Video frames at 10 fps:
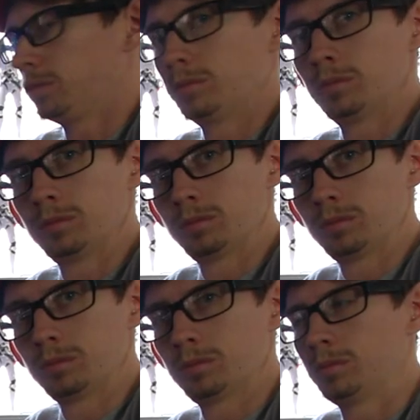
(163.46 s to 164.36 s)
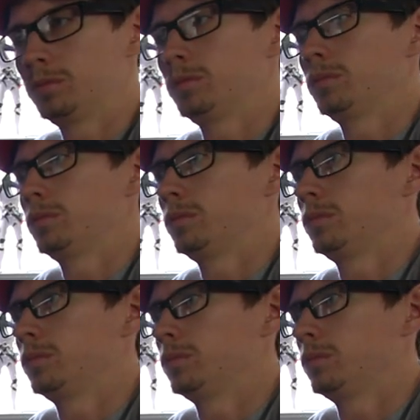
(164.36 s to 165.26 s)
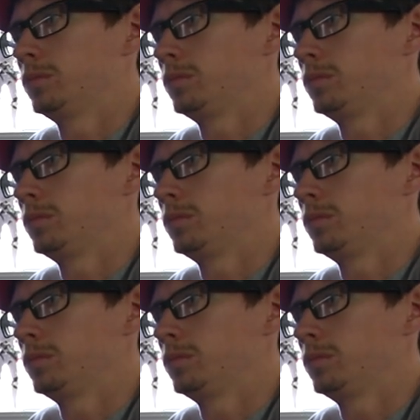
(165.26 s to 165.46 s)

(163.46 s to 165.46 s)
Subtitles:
Nobody speaks.